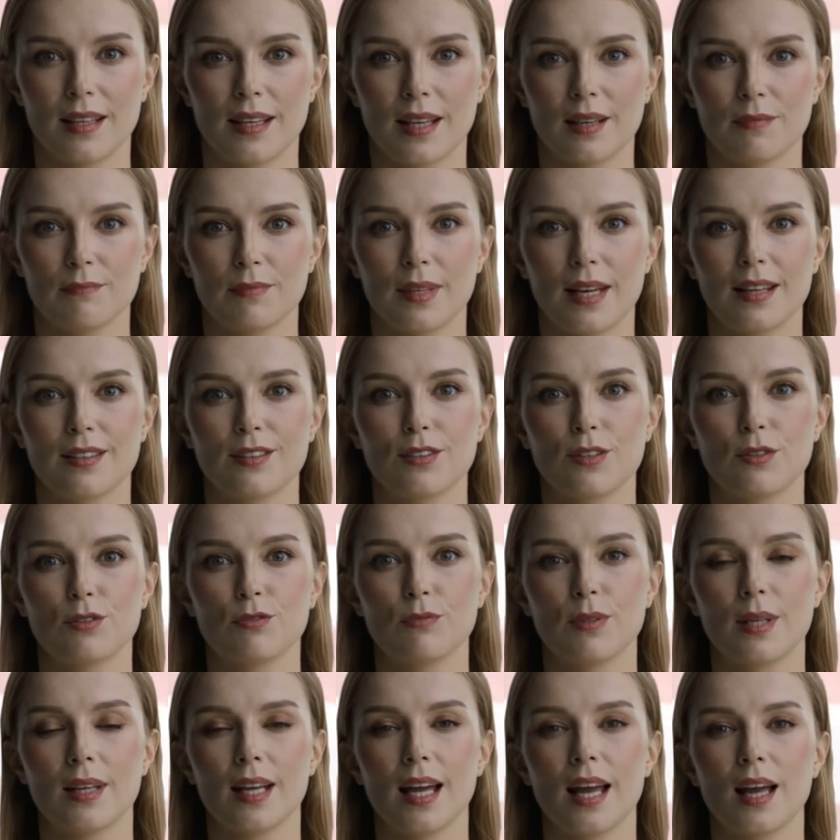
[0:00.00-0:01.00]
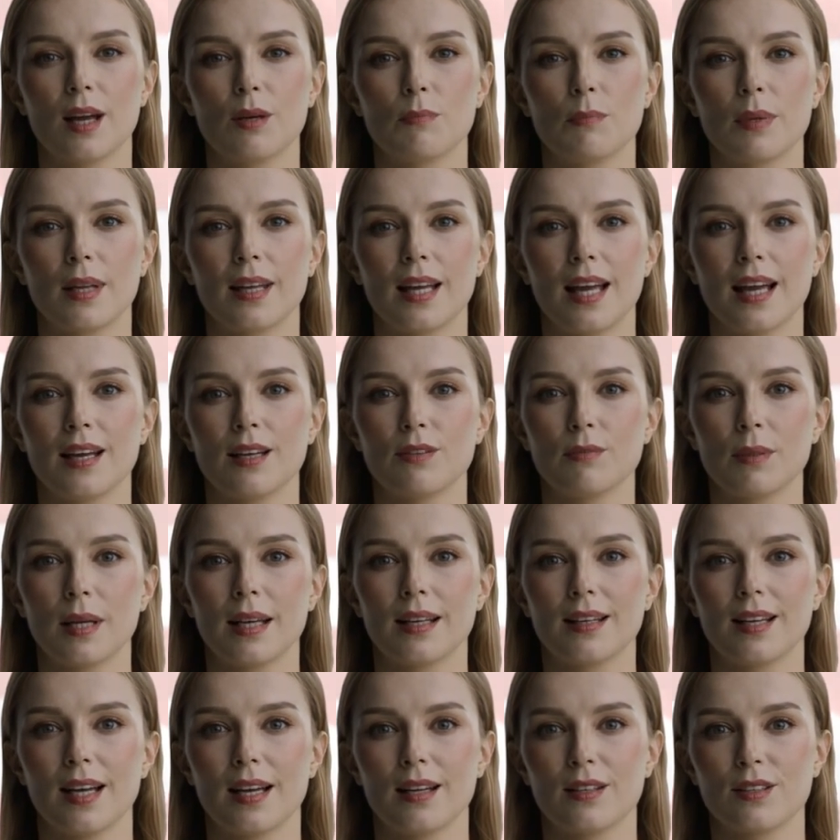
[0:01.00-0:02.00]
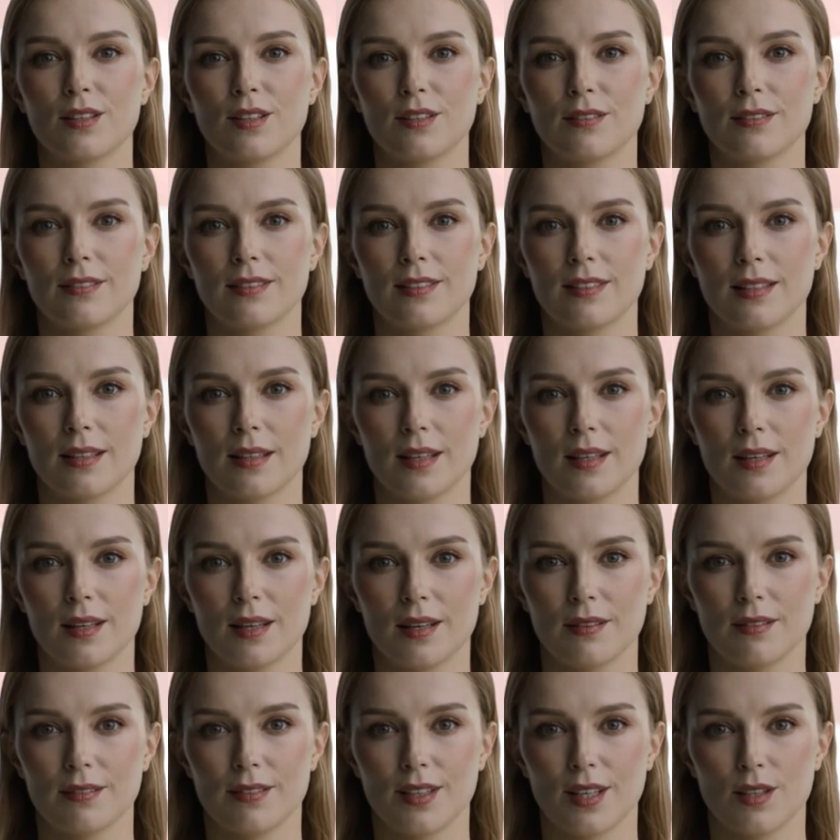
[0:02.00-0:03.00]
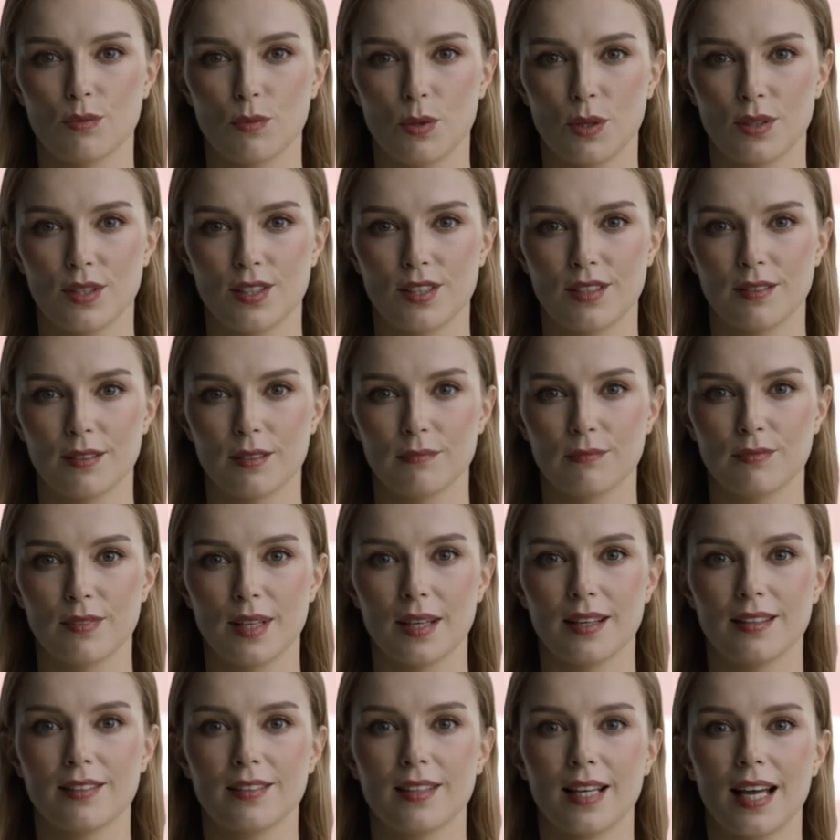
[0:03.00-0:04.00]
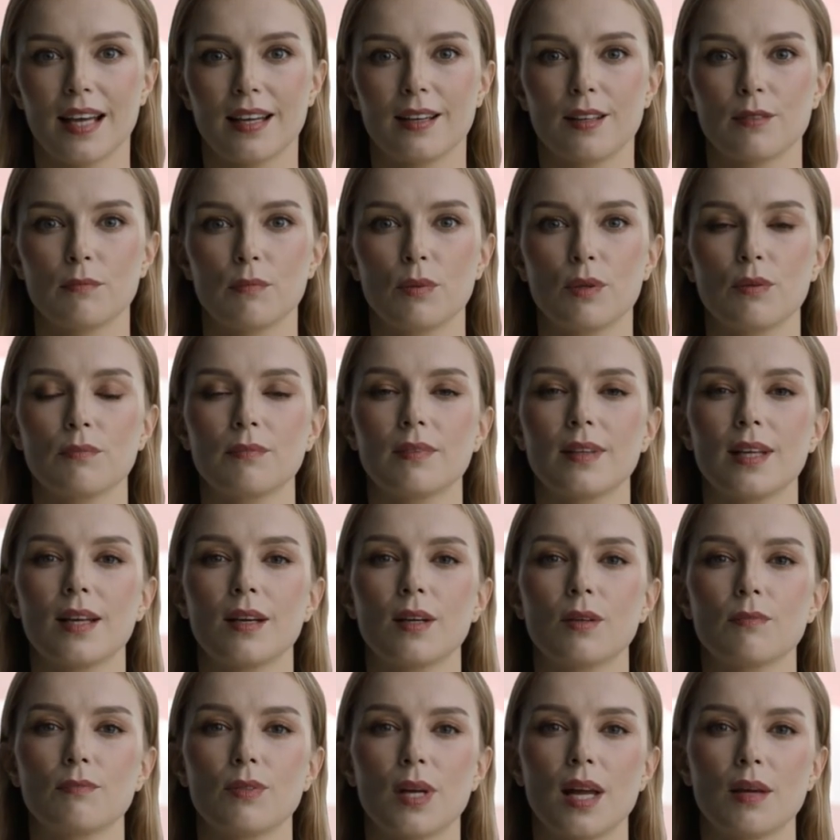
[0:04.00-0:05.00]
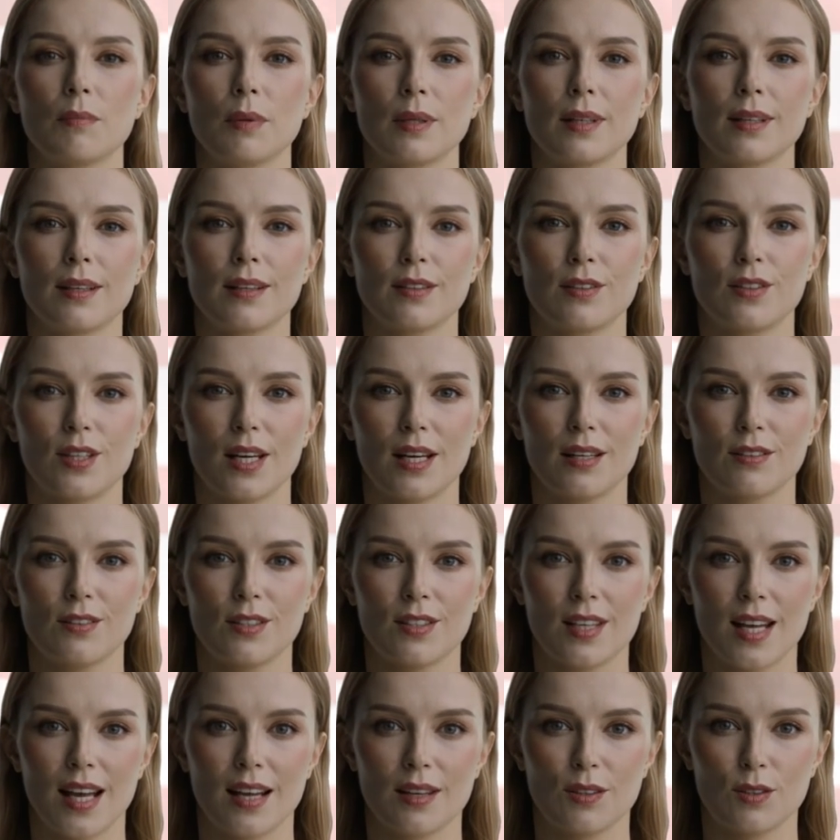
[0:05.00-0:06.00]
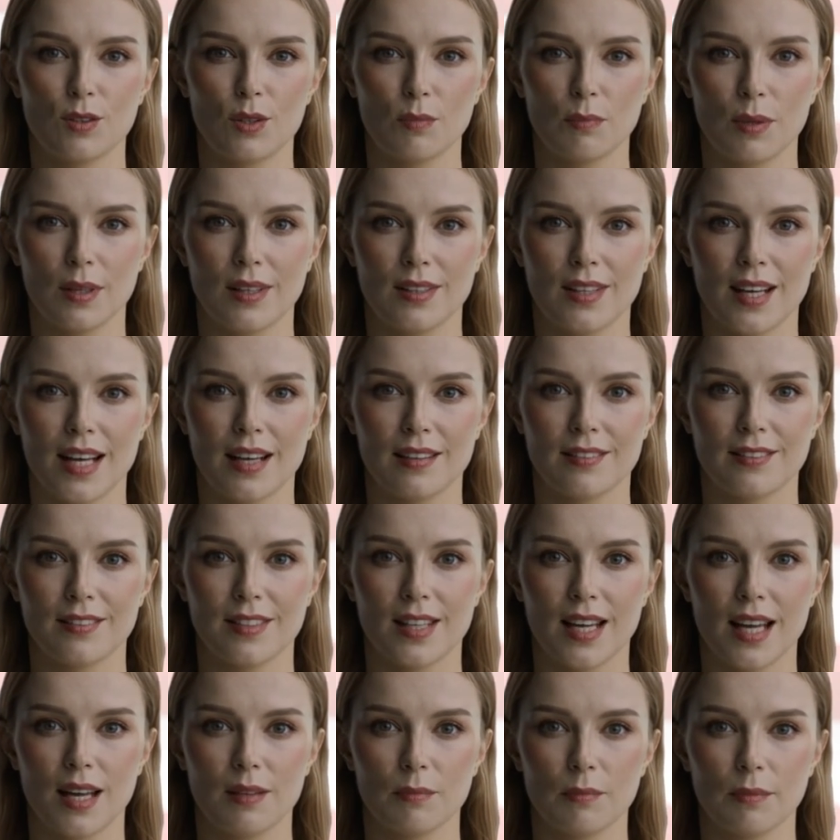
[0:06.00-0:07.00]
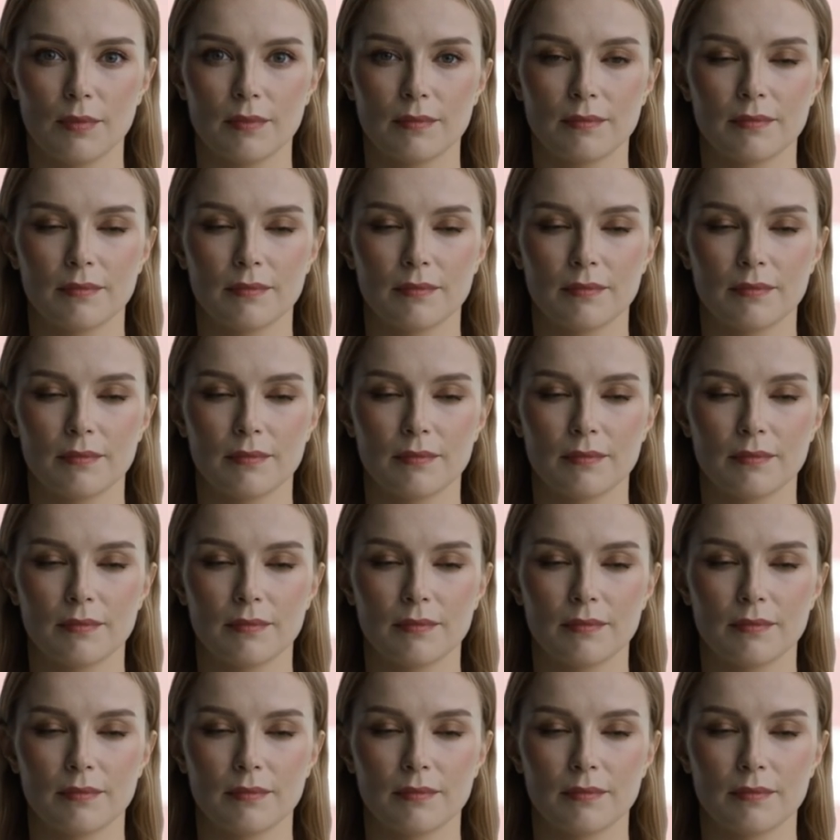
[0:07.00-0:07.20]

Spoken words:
investors recalibrate expectations, closely watching the Fed's next moves in a rapidly changing economic landscape.